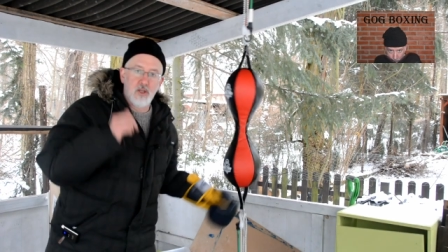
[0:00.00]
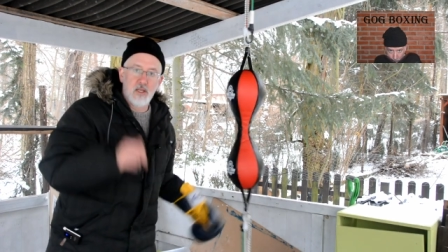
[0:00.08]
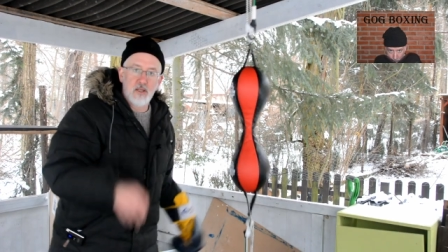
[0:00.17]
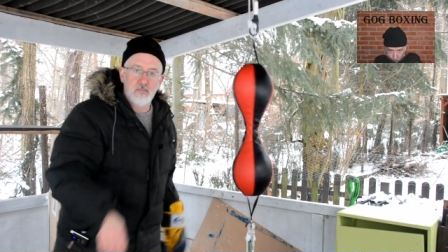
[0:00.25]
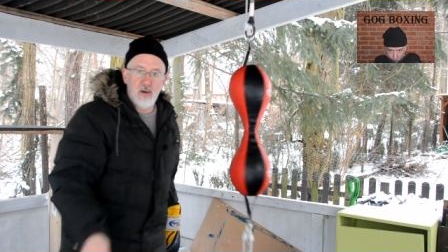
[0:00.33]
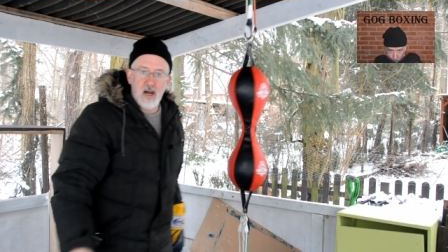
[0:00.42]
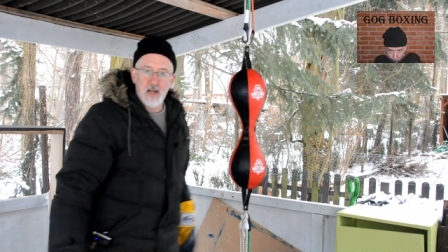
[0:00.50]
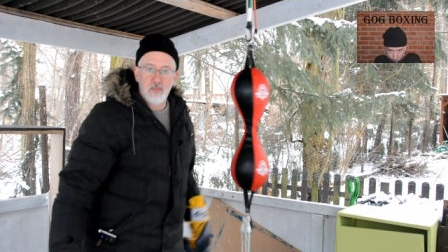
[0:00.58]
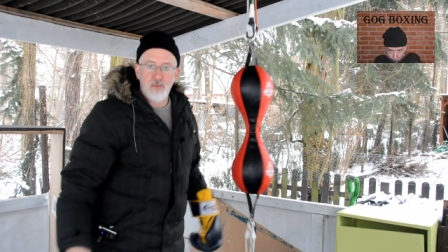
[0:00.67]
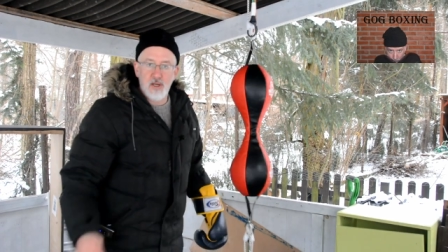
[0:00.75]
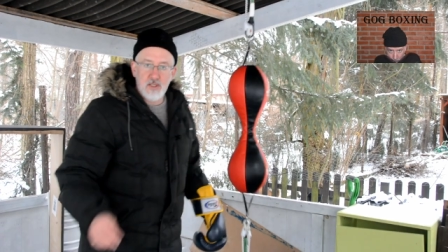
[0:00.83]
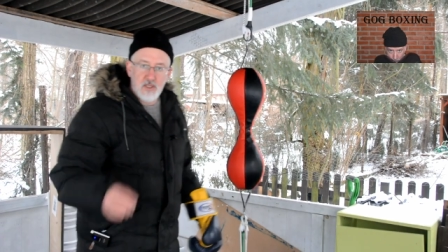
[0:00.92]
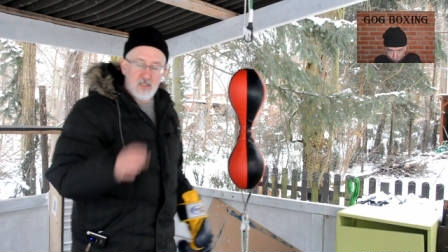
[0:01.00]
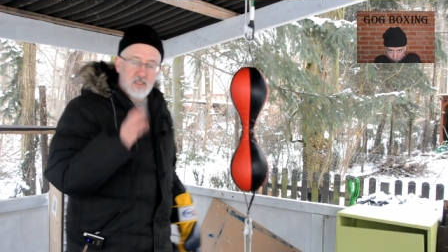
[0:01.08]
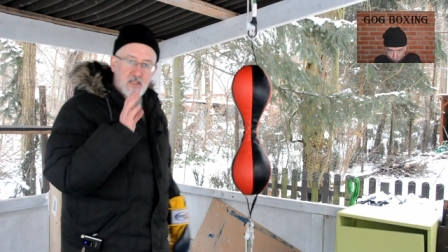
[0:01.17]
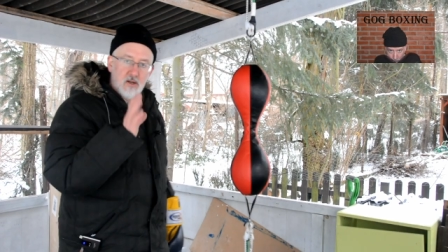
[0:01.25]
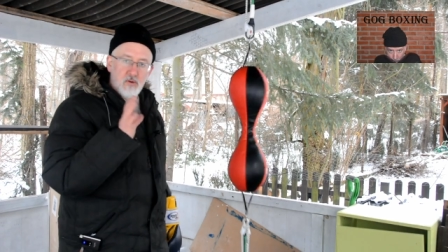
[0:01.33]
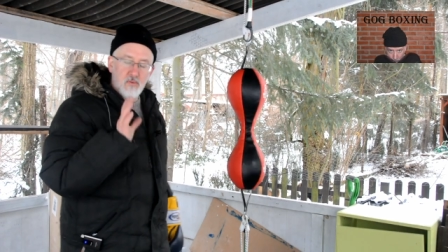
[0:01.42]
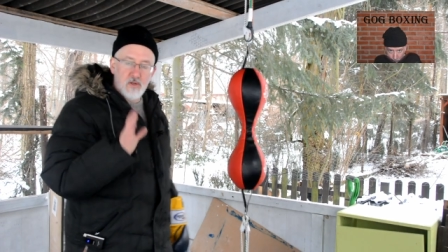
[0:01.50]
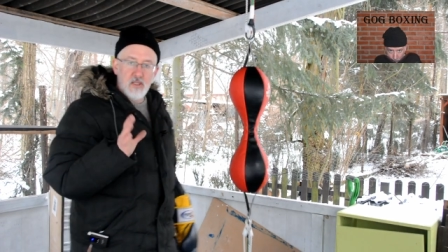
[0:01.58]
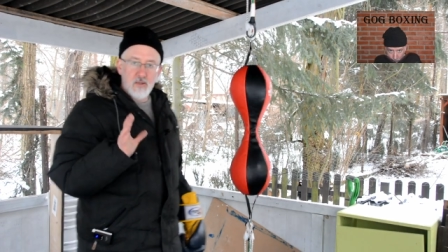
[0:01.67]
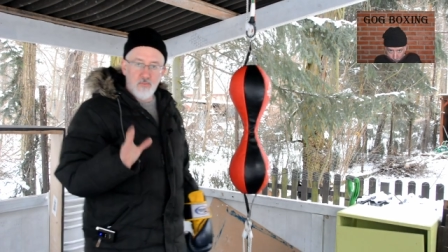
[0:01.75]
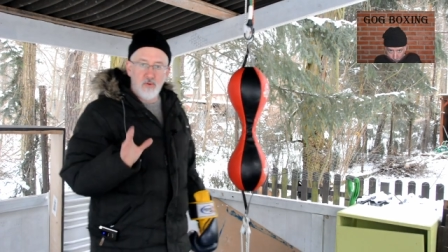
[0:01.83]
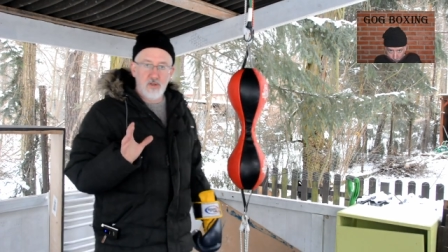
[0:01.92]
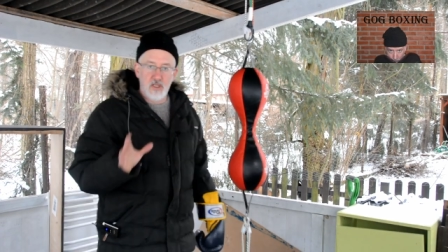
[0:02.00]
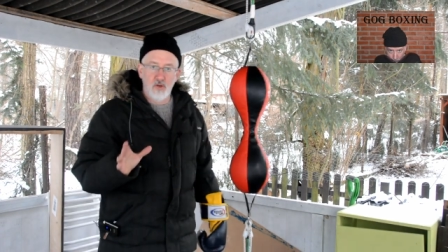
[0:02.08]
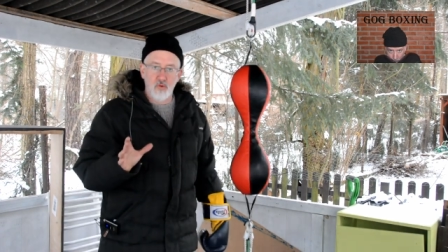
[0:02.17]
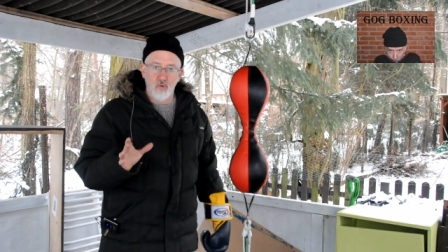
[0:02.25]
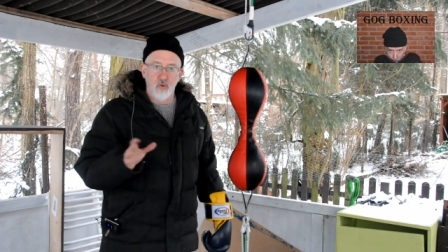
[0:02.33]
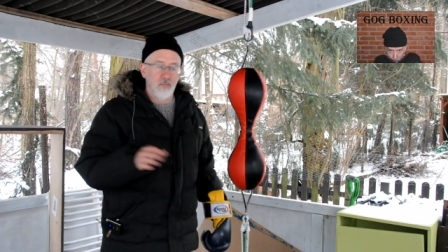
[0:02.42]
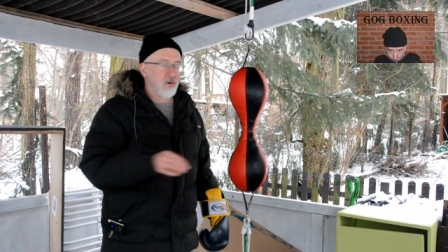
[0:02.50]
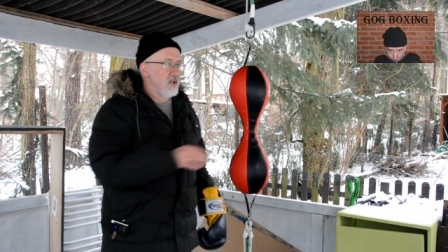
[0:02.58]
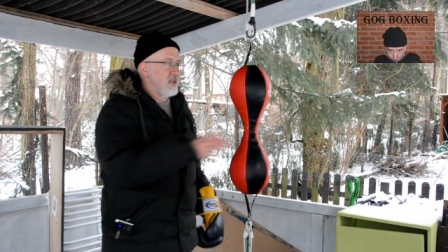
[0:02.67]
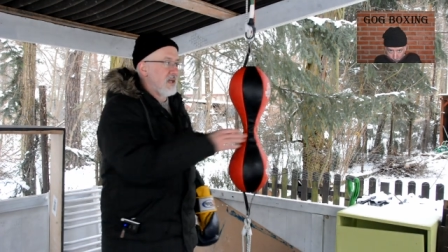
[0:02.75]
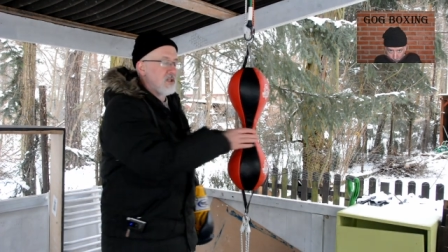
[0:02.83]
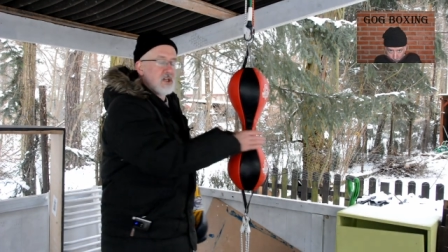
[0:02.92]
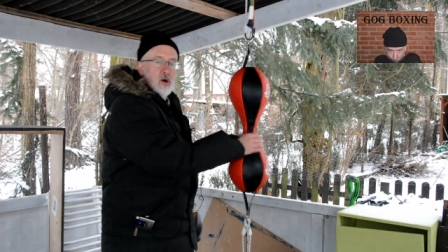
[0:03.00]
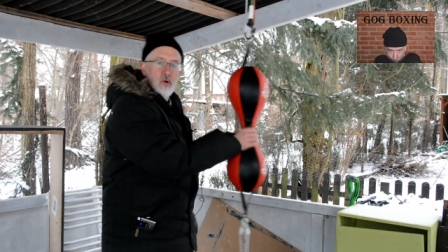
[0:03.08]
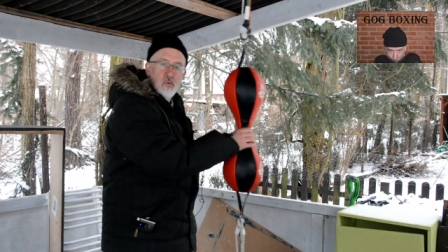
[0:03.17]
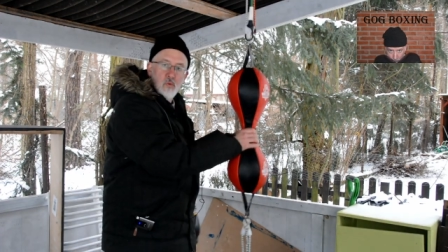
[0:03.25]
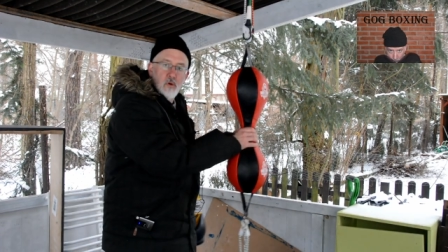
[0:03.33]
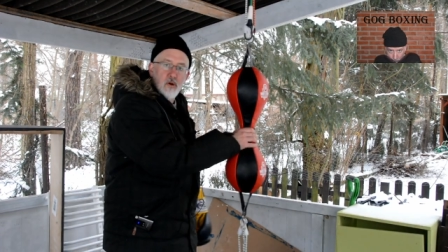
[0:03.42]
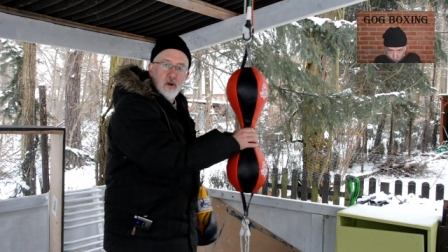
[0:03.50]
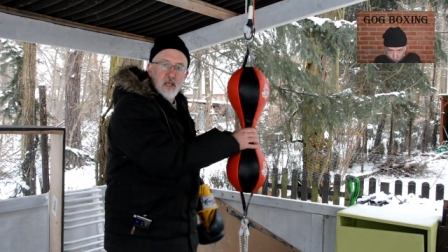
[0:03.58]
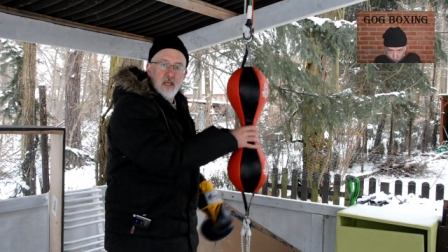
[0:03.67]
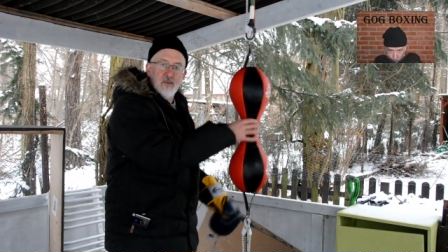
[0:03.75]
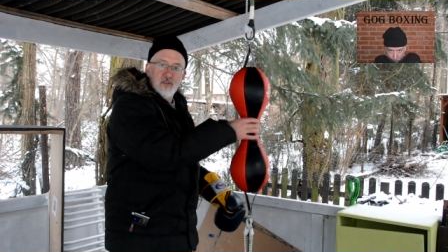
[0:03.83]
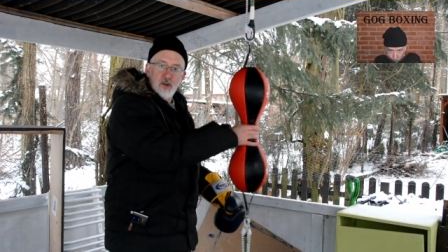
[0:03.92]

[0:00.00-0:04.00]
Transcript: hit body punches. They're really pretty cool, but they don't work if